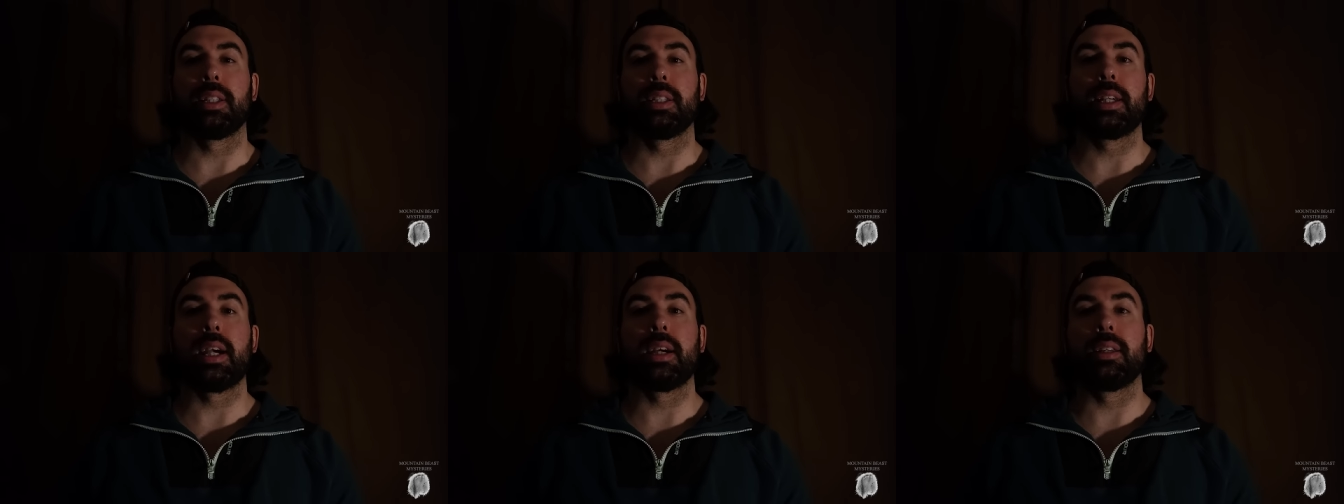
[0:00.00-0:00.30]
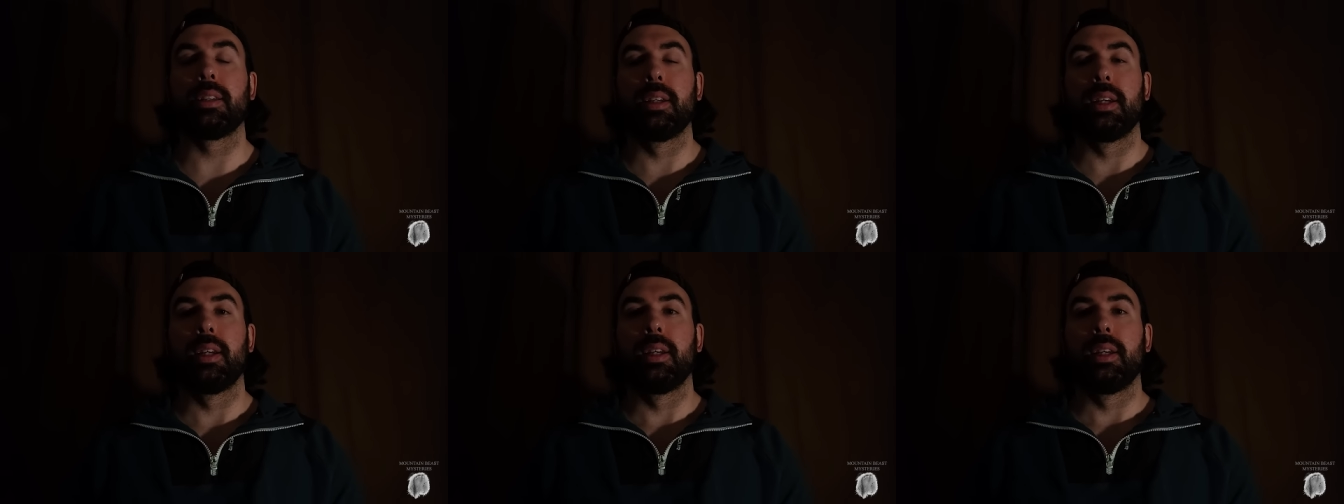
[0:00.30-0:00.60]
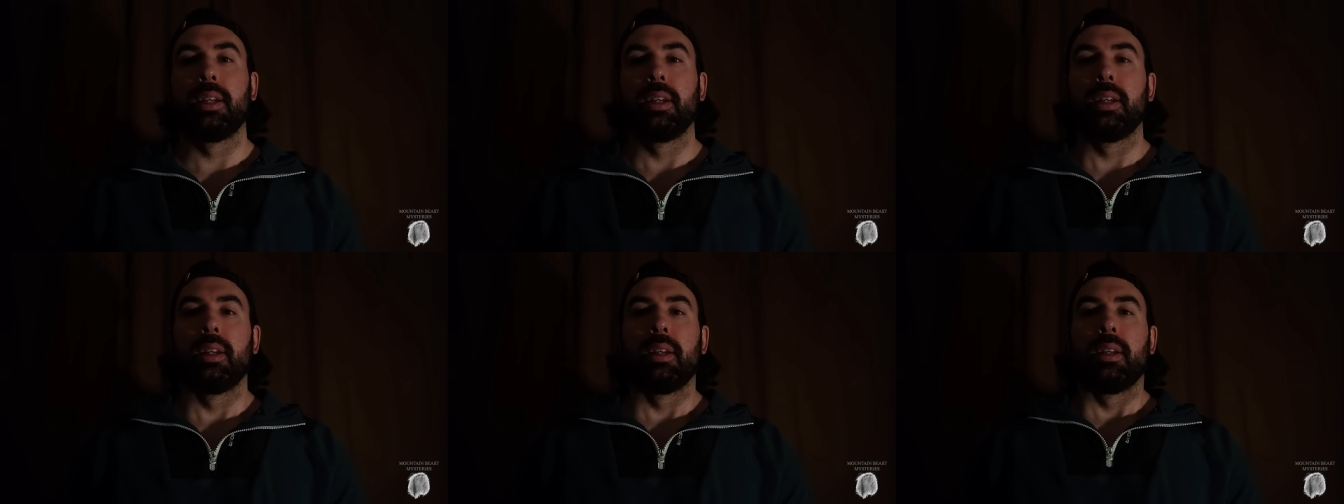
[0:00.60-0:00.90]
yet,
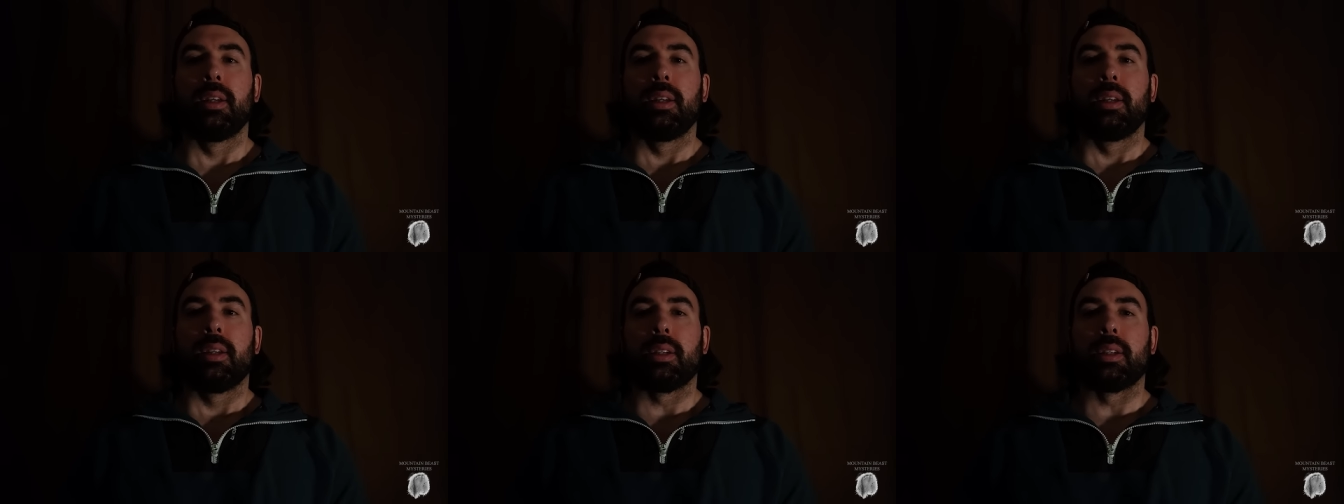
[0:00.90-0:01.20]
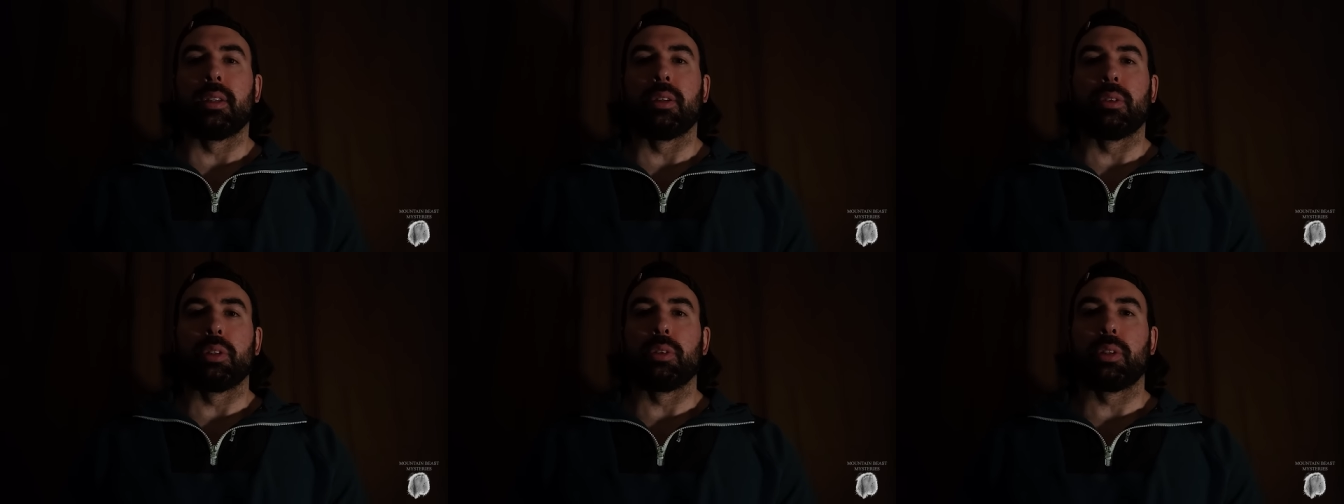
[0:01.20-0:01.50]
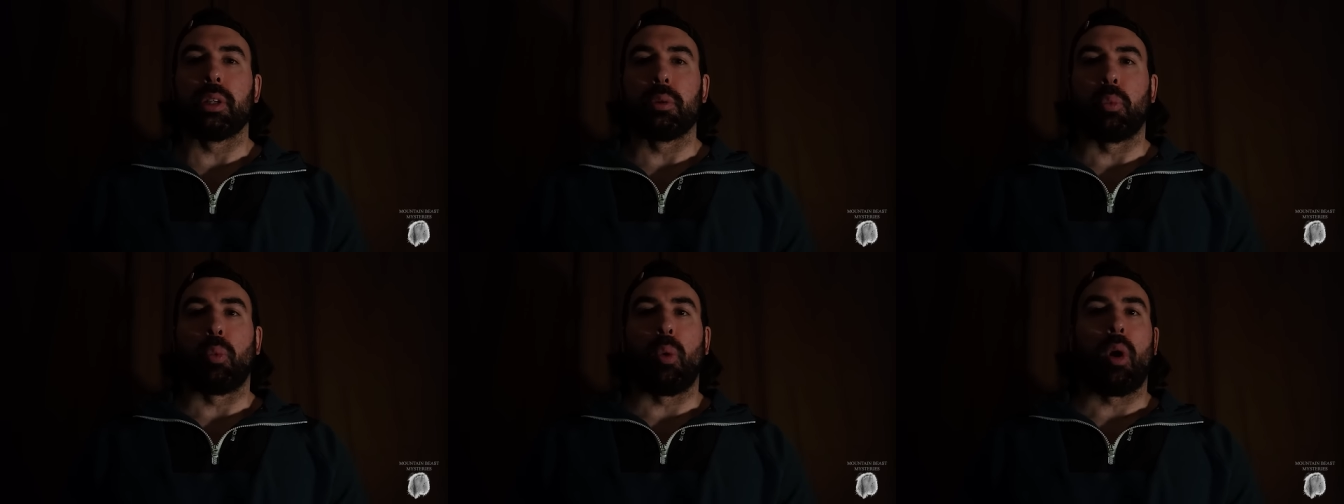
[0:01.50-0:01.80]
you know, you
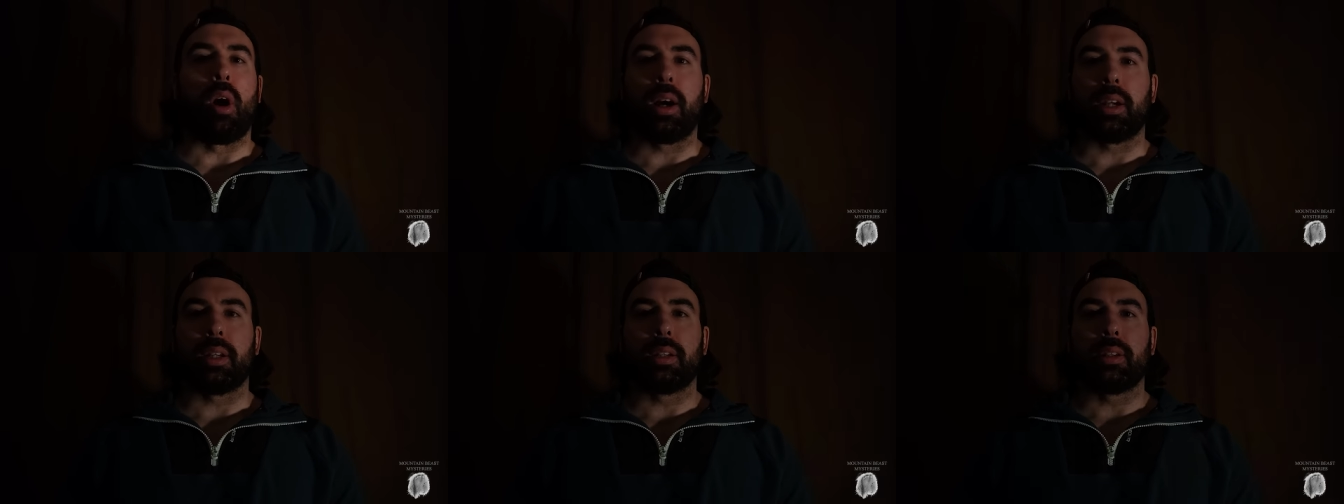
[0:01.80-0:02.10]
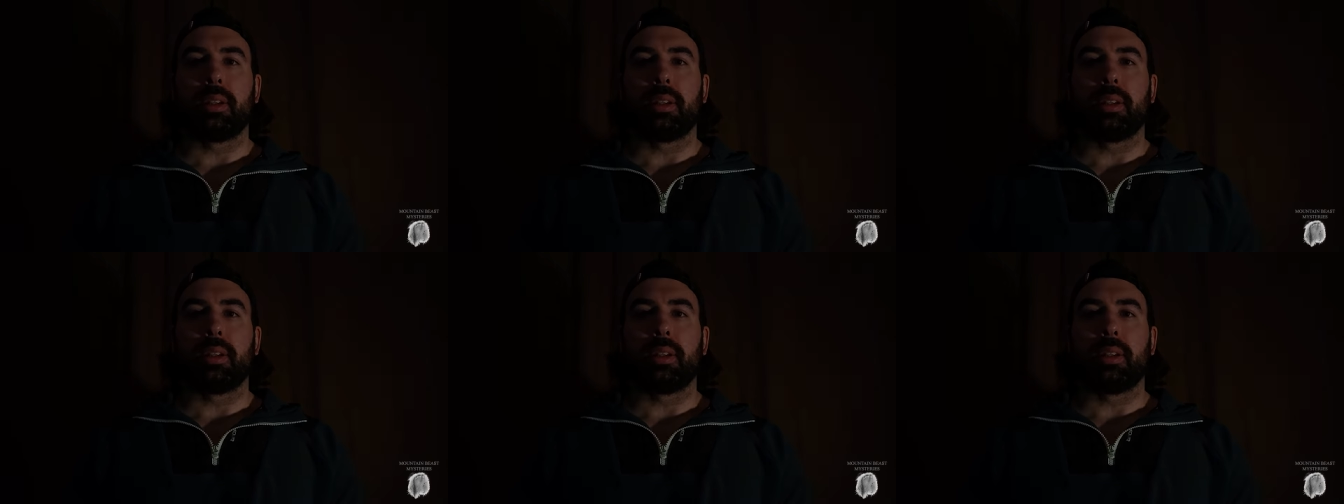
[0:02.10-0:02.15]
can walk